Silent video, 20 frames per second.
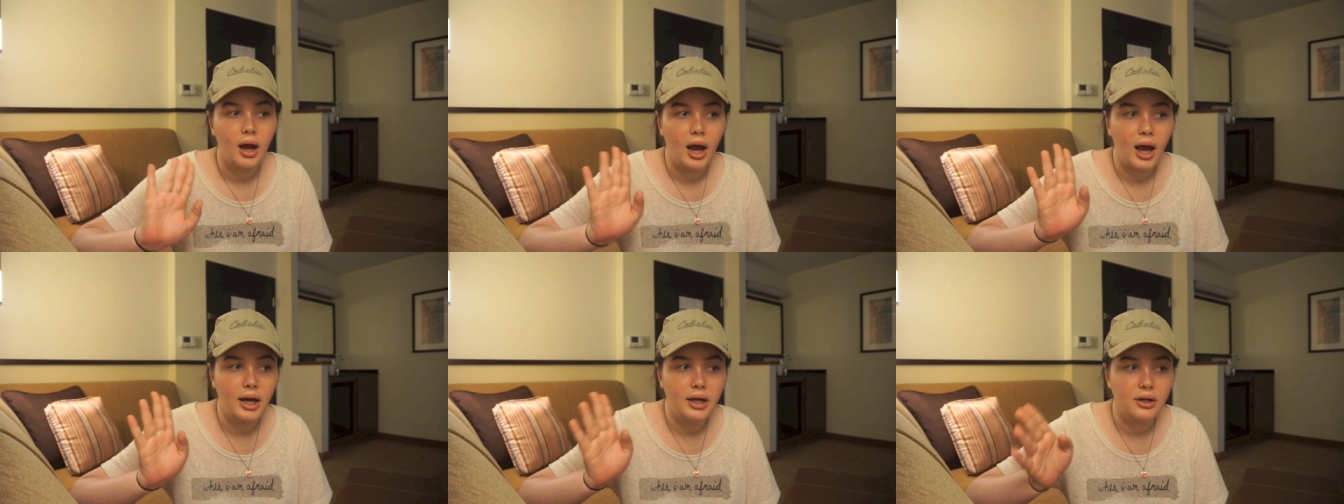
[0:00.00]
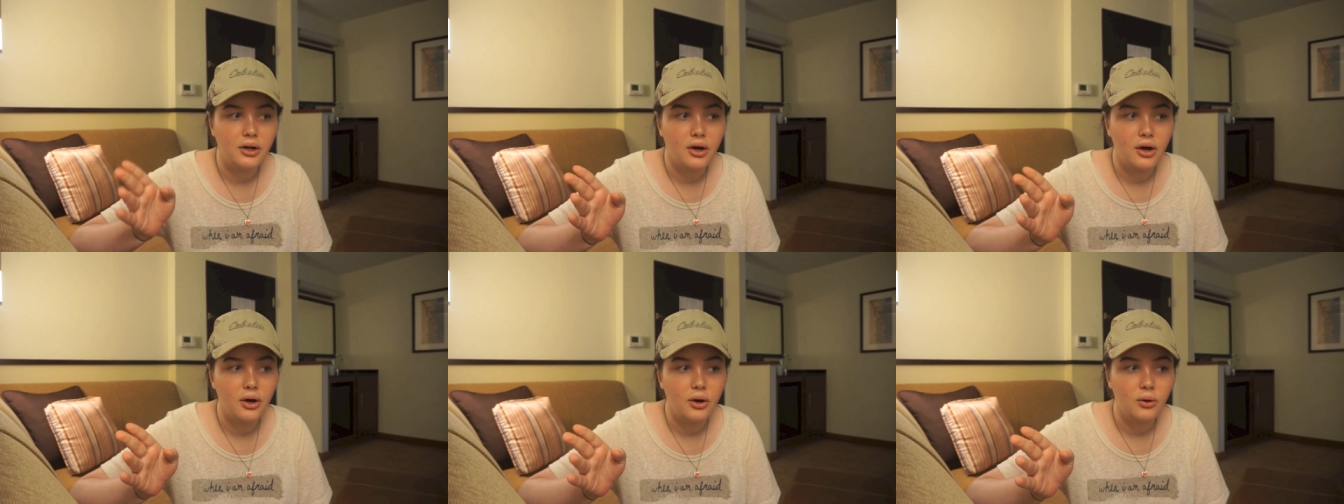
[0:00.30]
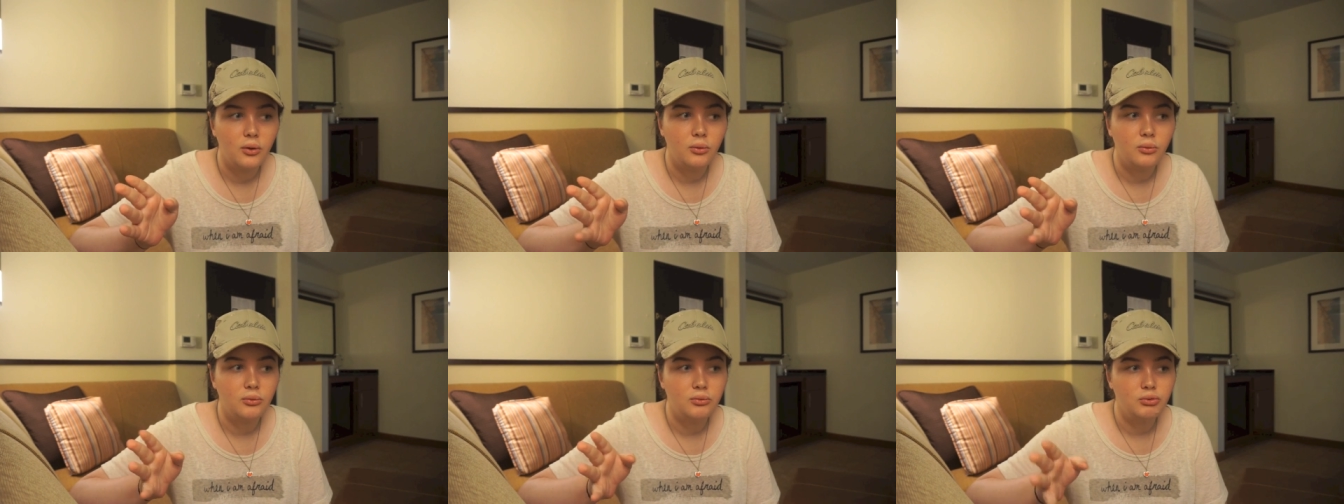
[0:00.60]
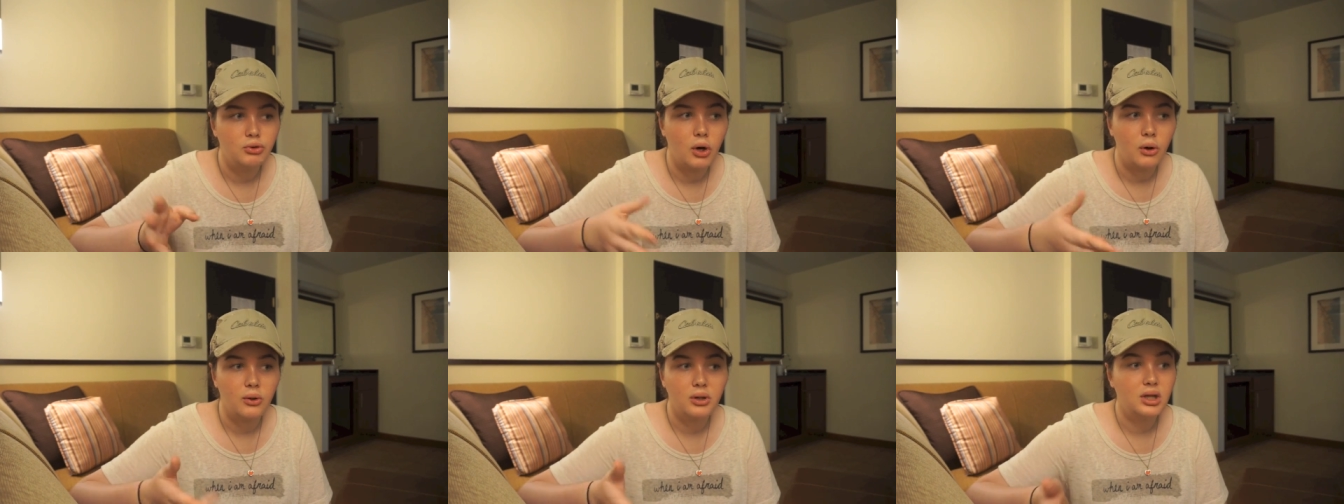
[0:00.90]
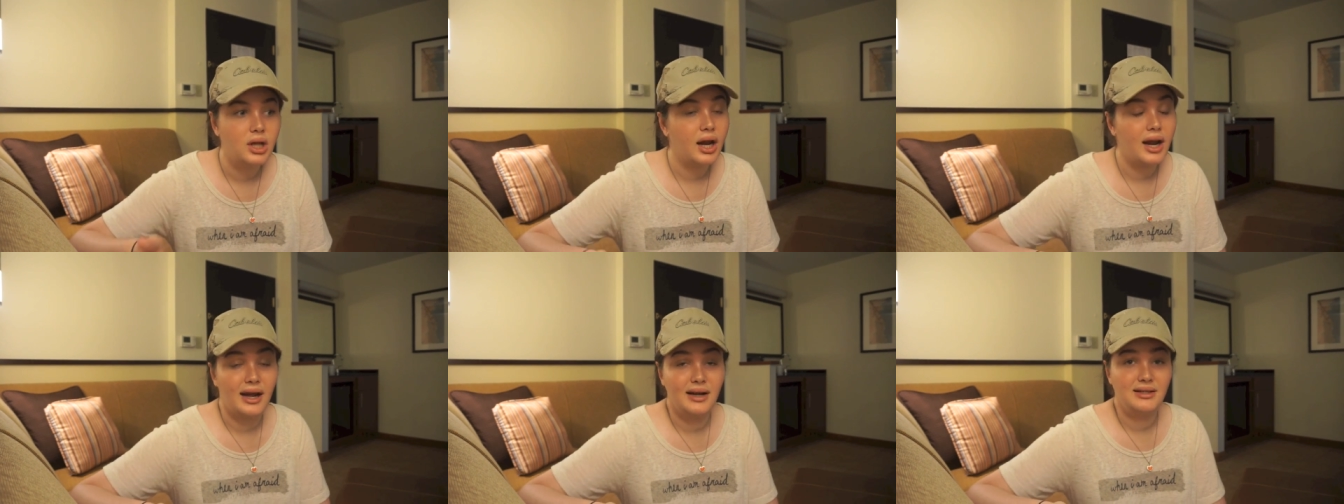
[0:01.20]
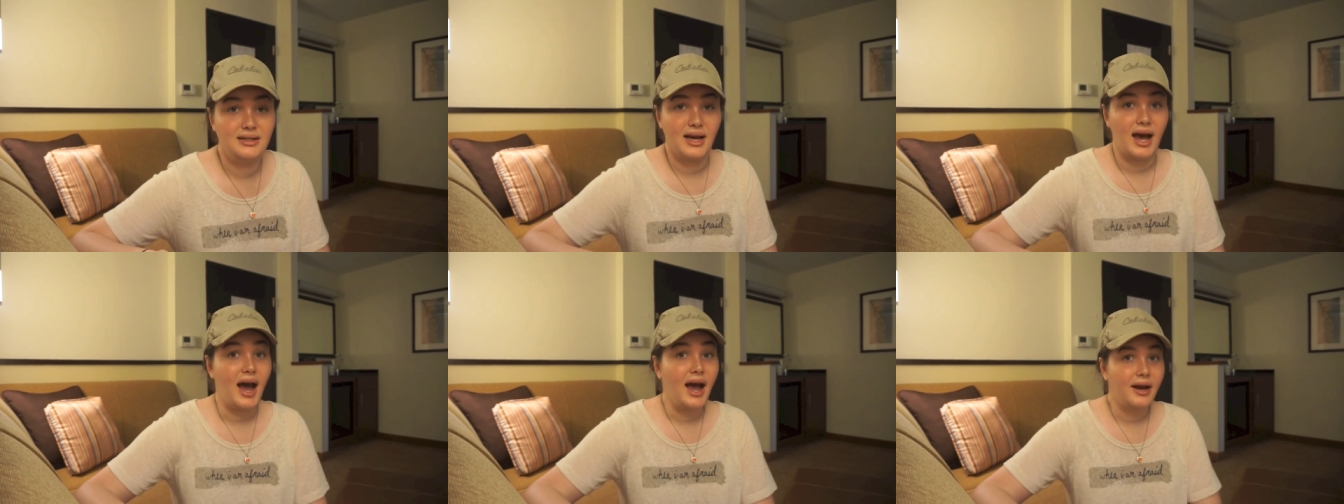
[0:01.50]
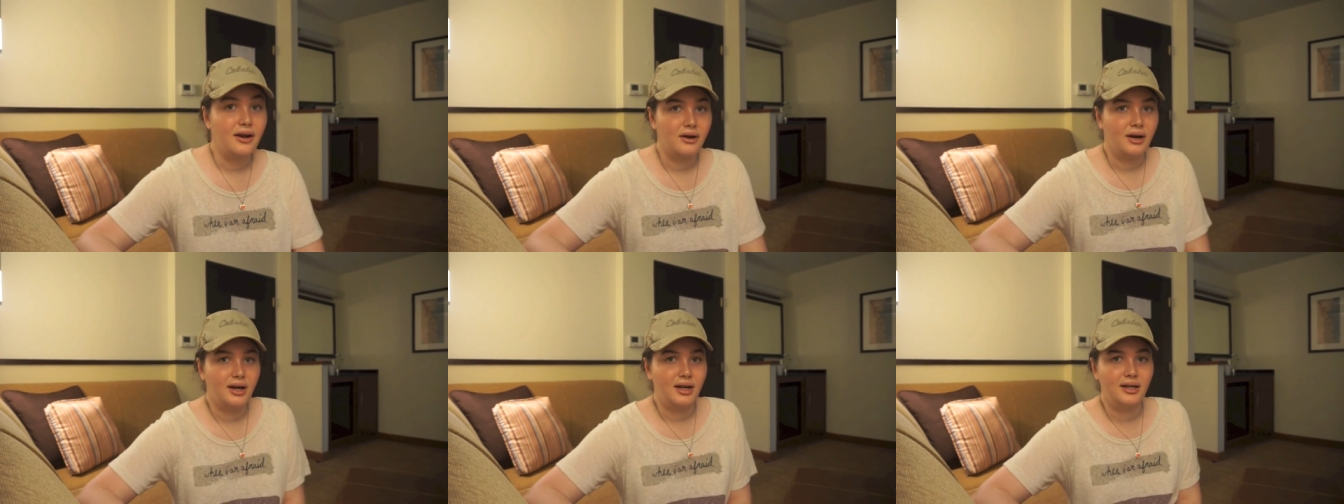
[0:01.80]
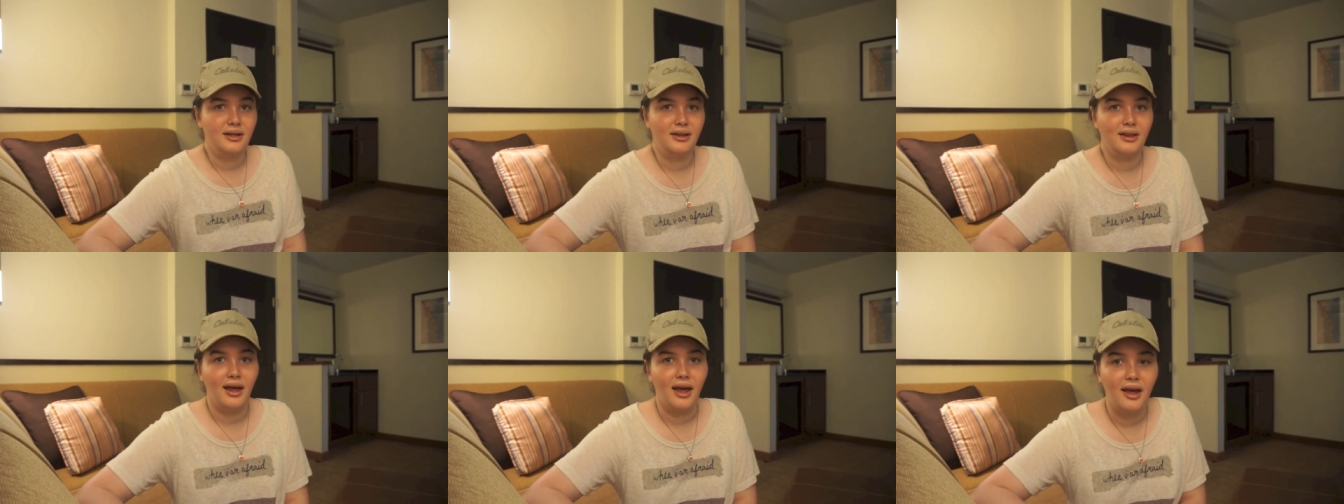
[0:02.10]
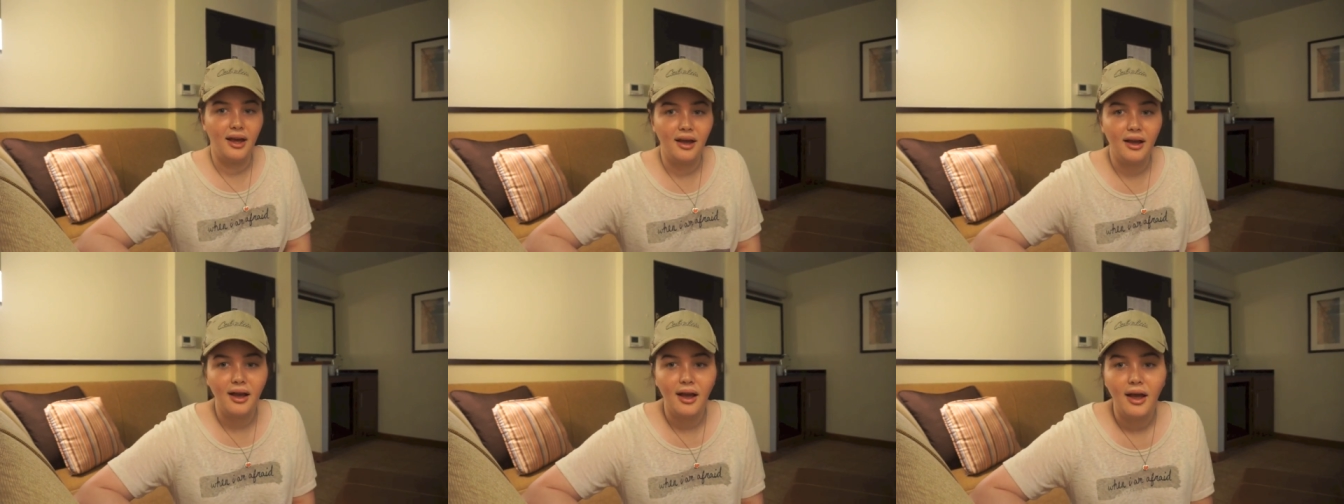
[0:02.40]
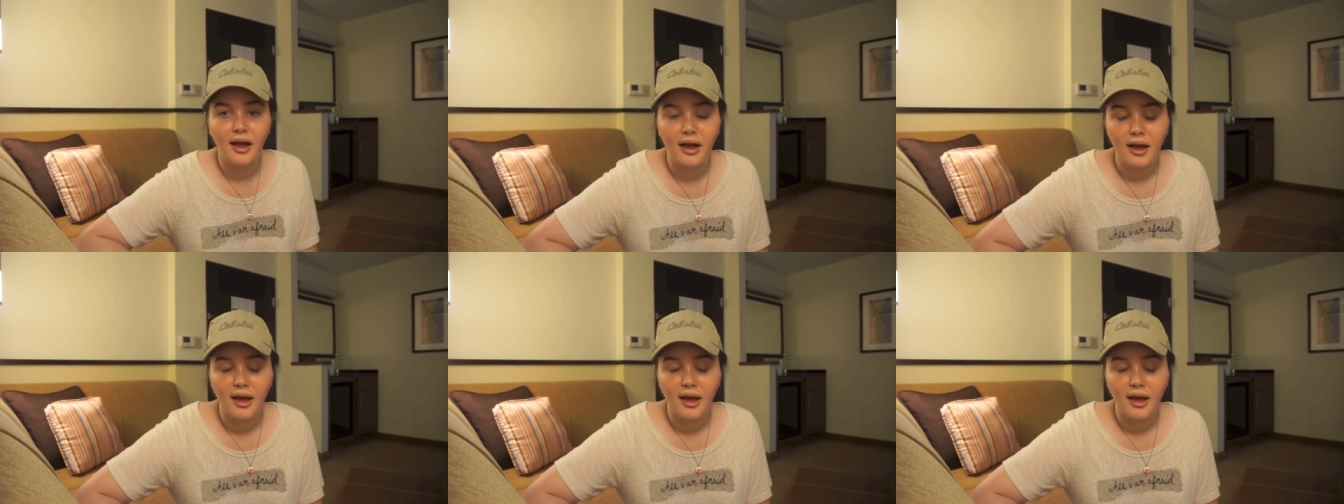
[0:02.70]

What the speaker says: I know no one thought I died or anything,